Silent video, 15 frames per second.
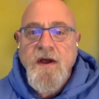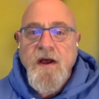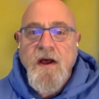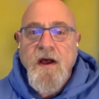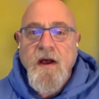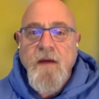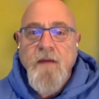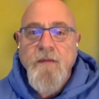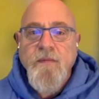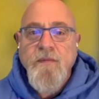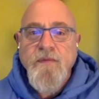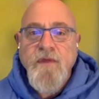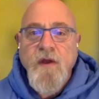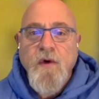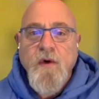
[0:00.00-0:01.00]
Um,
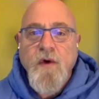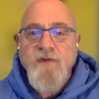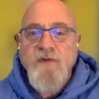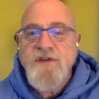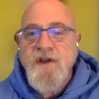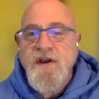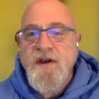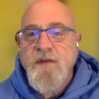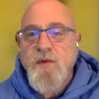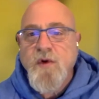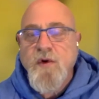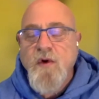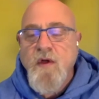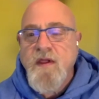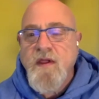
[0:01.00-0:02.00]
you know, all of a sudden we're
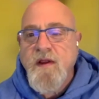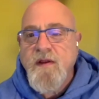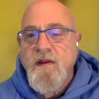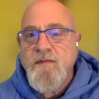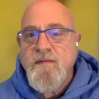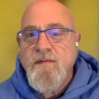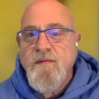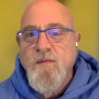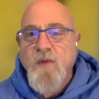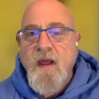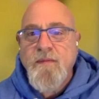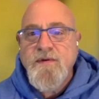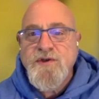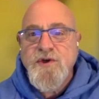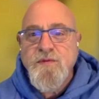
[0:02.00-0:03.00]
calling
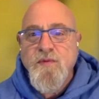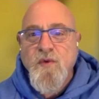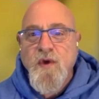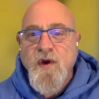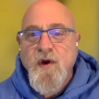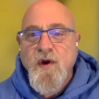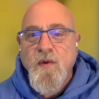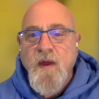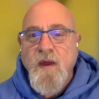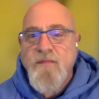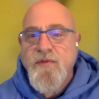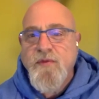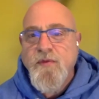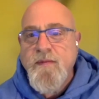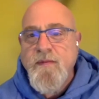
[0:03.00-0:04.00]
Web 2.0
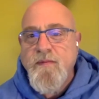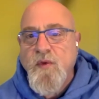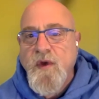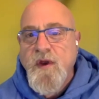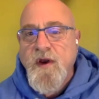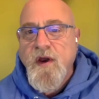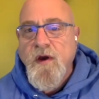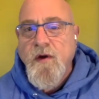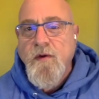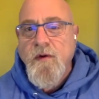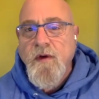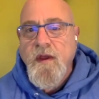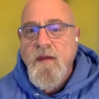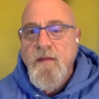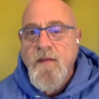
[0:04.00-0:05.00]
Web 3.0
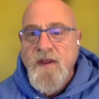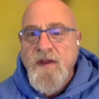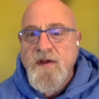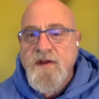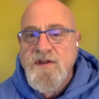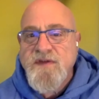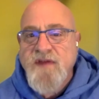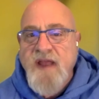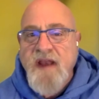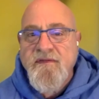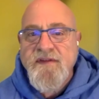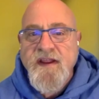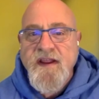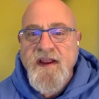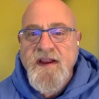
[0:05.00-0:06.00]
because of
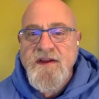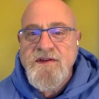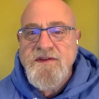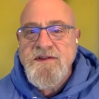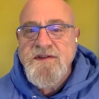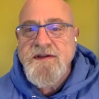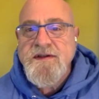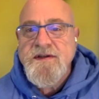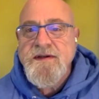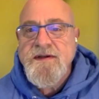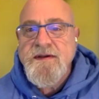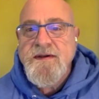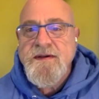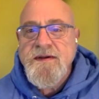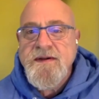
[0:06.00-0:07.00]
NFTs.
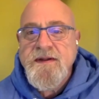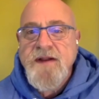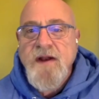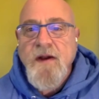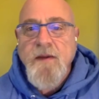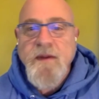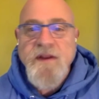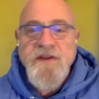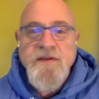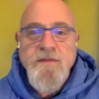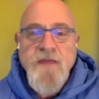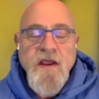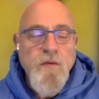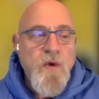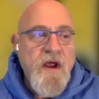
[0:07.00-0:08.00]
You know, I mean, to
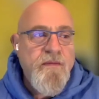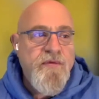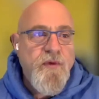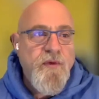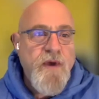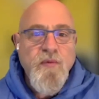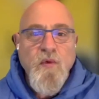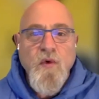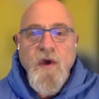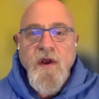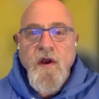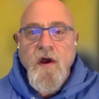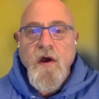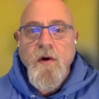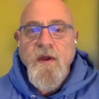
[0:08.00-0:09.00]
me, Web
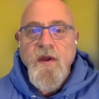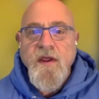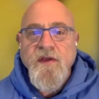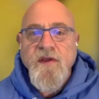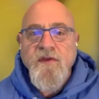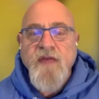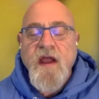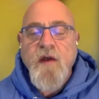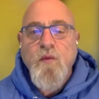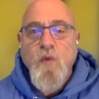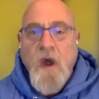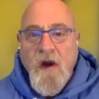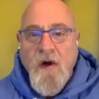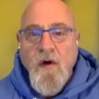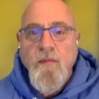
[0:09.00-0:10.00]
3.0 is that
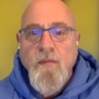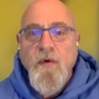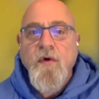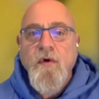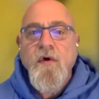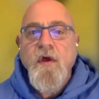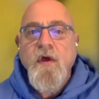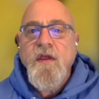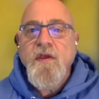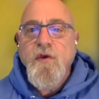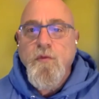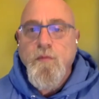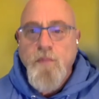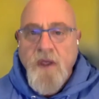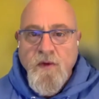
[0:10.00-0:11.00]
wearable,
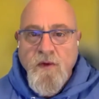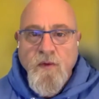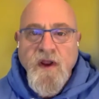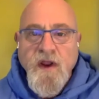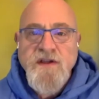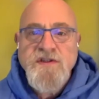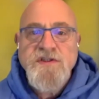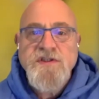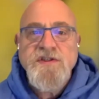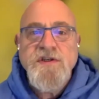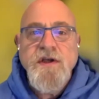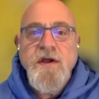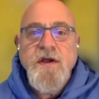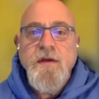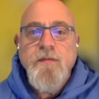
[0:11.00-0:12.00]
ubiquitous,
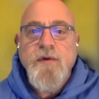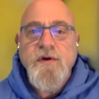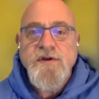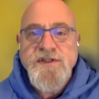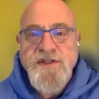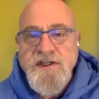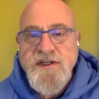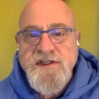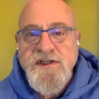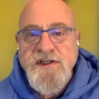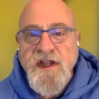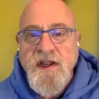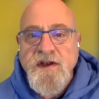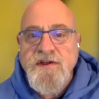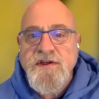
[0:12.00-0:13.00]

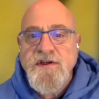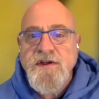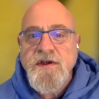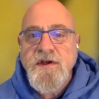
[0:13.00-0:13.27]
persistent